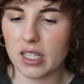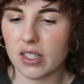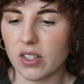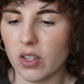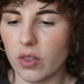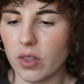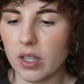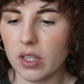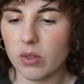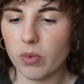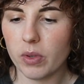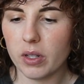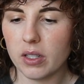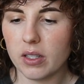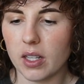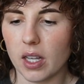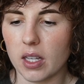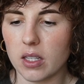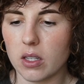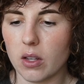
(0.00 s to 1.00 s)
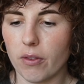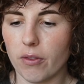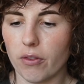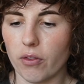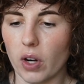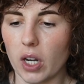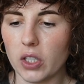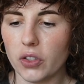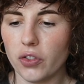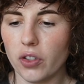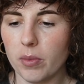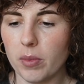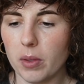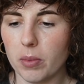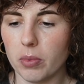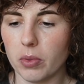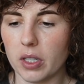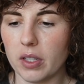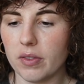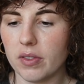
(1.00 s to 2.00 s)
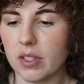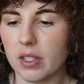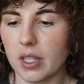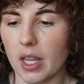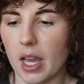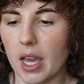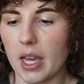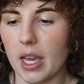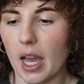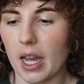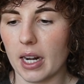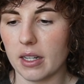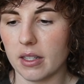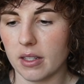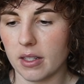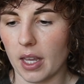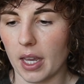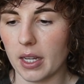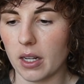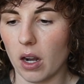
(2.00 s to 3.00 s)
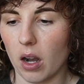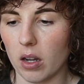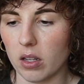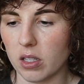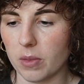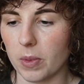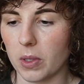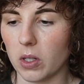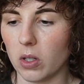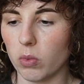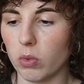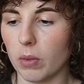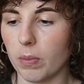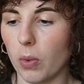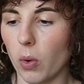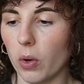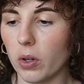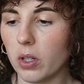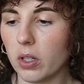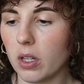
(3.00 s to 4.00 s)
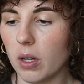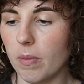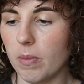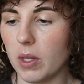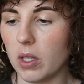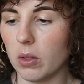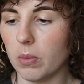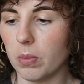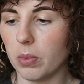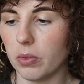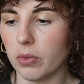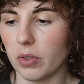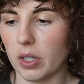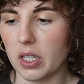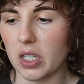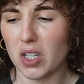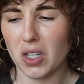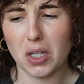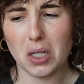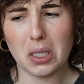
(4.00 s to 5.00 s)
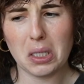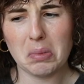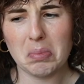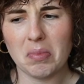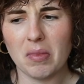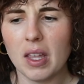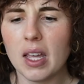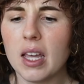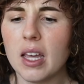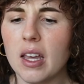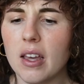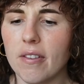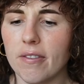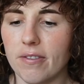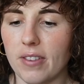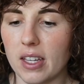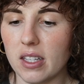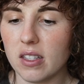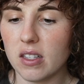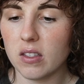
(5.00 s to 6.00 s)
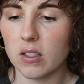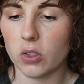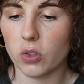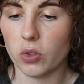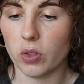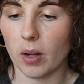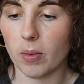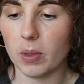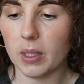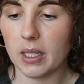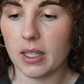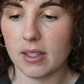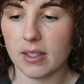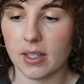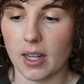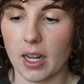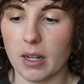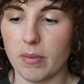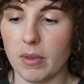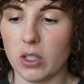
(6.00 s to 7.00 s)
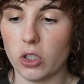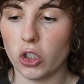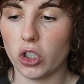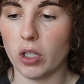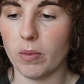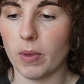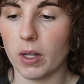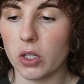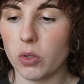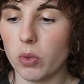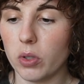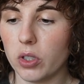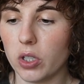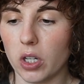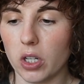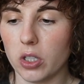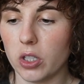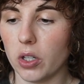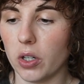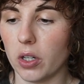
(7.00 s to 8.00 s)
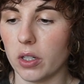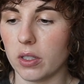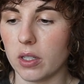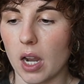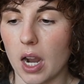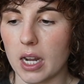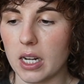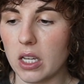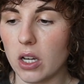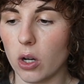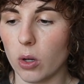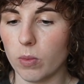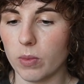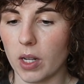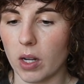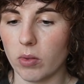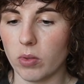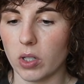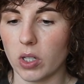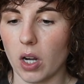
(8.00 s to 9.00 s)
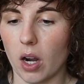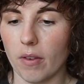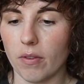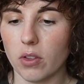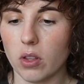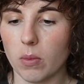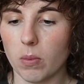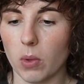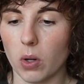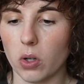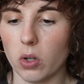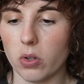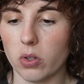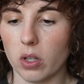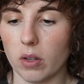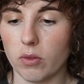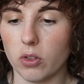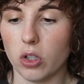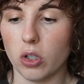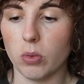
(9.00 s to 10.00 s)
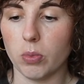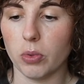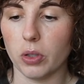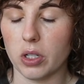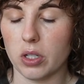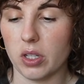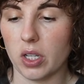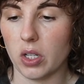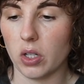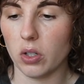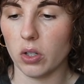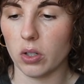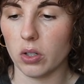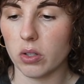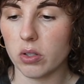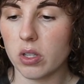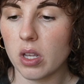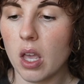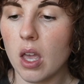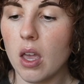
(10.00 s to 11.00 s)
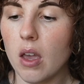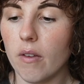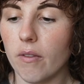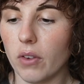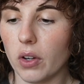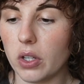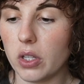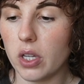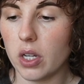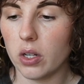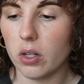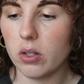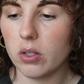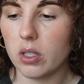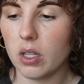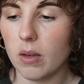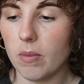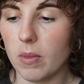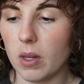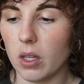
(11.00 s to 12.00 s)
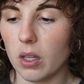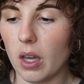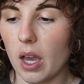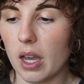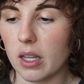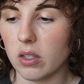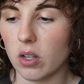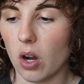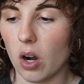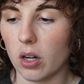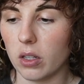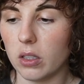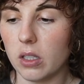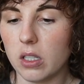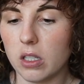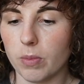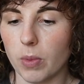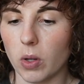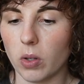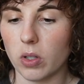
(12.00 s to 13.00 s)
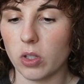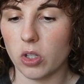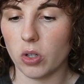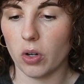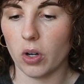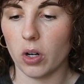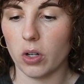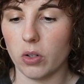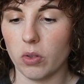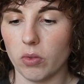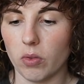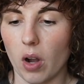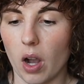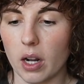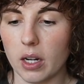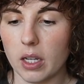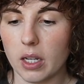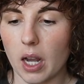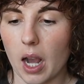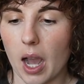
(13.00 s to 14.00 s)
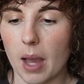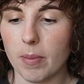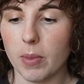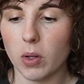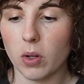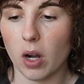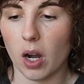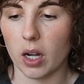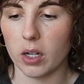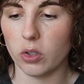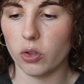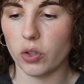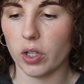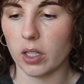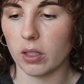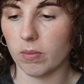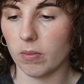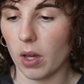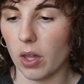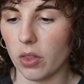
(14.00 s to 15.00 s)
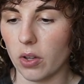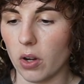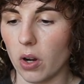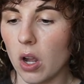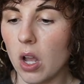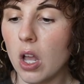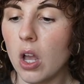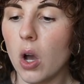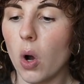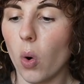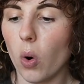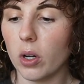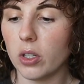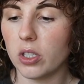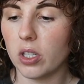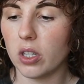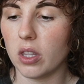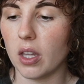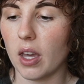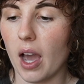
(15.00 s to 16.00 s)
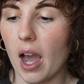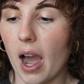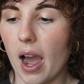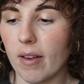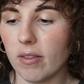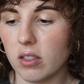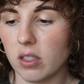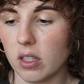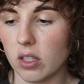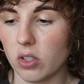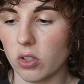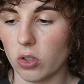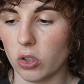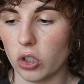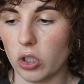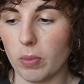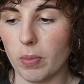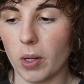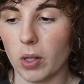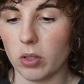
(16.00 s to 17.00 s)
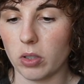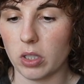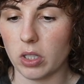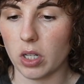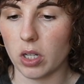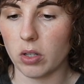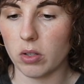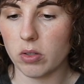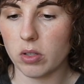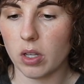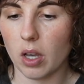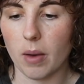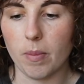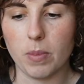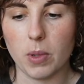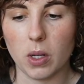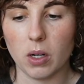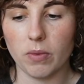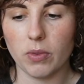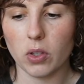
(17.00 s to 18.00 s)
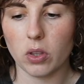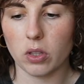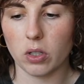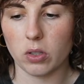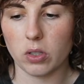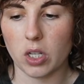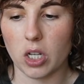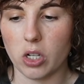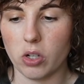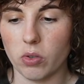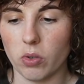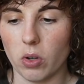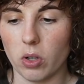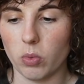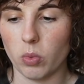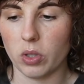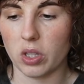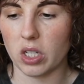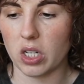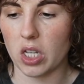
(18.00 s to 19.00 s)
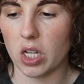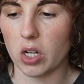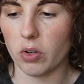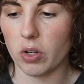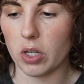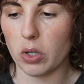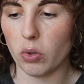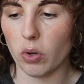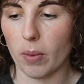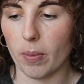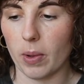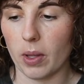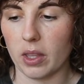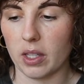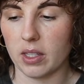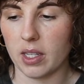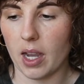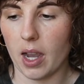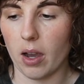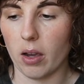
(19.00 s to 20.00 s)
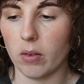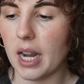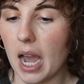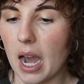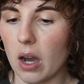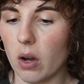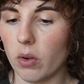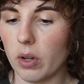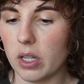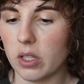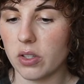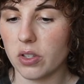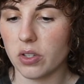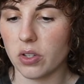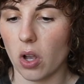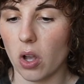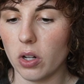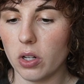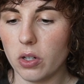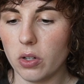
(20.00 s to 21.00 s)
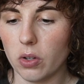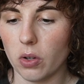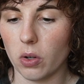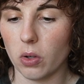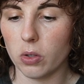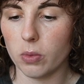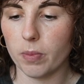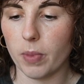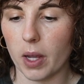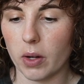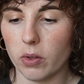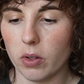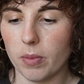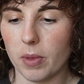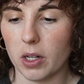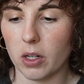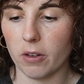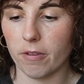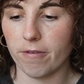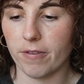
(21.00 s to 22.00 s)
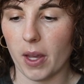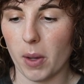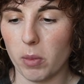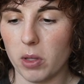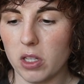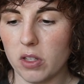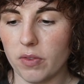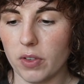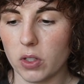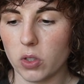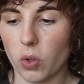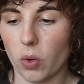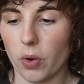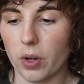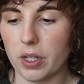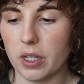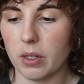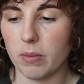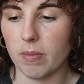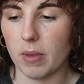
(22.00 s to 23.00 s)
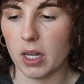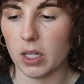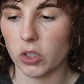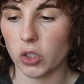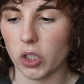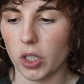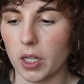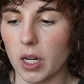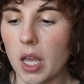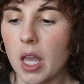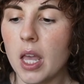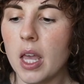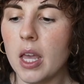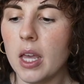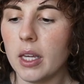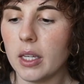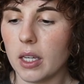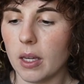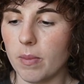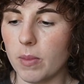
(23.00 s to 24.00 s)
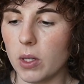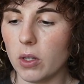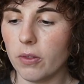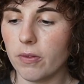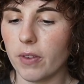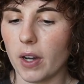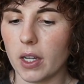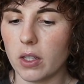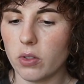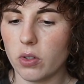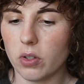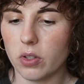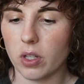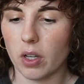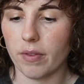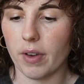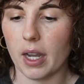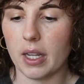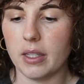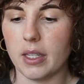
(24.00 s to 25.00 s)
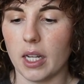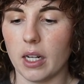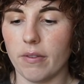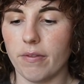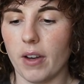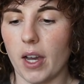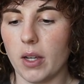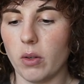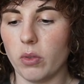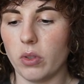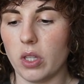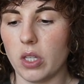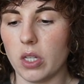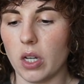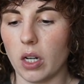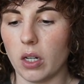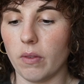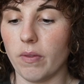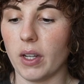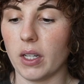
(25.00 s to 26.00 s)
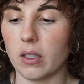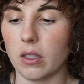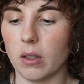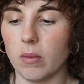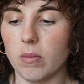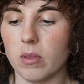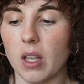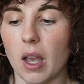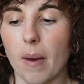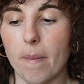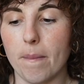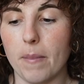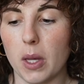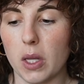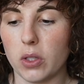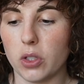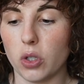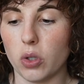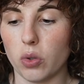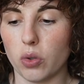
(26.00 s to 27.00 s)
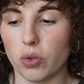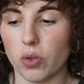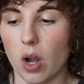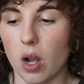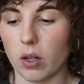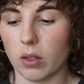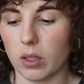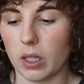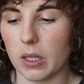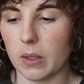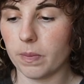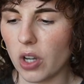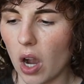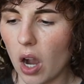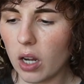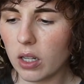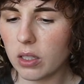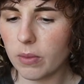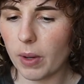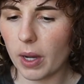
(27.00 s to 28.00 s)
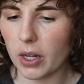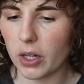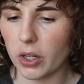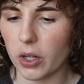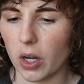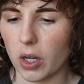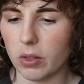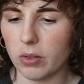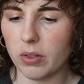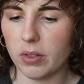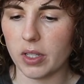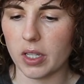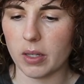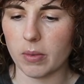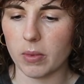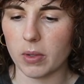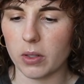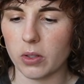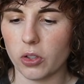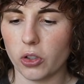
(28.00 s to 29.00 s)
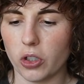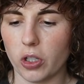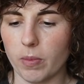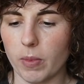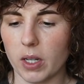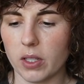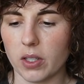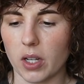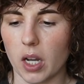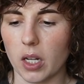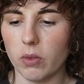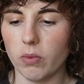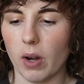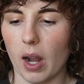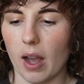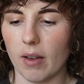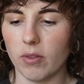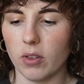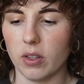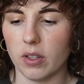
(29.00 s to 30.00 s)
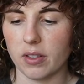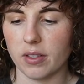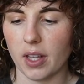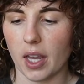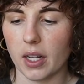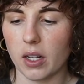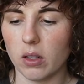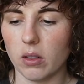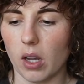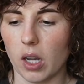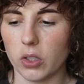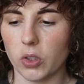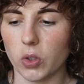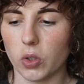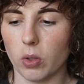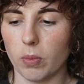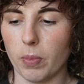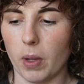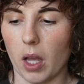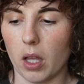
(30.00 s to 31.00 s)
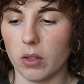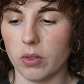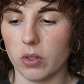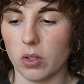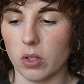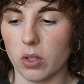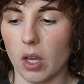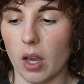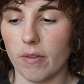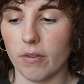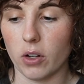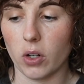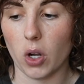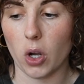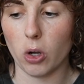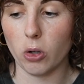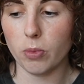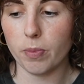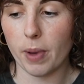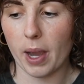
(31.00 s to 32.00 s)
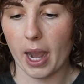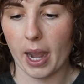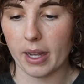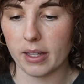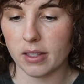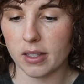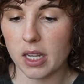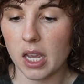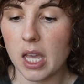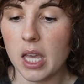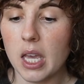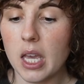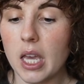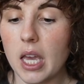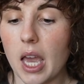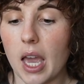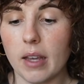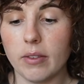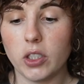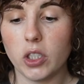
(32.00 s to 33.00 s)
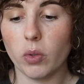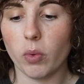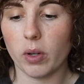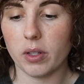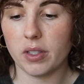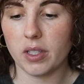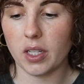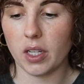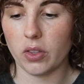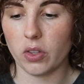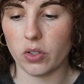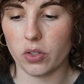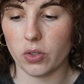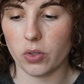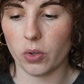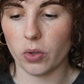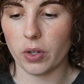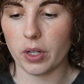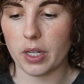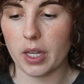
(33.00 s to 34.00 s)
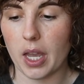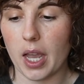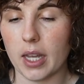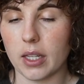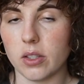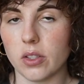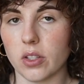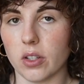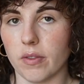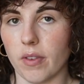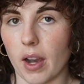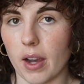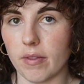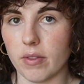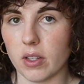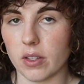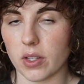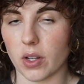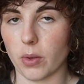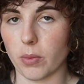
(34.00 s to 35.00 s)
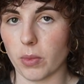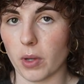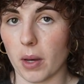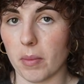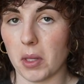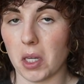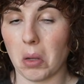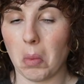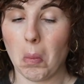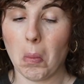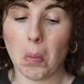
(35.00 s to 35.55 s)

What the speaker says: So this one says, fresh from a brief stay at a psych hospital, reporter Camille Preaker faces a troubling assignment. She must return to her tiny hometown to cover the murders of 2 preteen girls. For years, Camille has hardly spoken to her neurotic, hypochondriac mother or to the half-sister she barely knows, a beautiful 13-year-old with an eerie grip on the town. Now, installed in her old bedroom in her family's Victorian mansion, Camille finds herself identifying with the young victims a bit too strongly. Dogged by her own demons, she must unravel the psychological puzzle of her own past if she wants to get the story and survive this homecoming.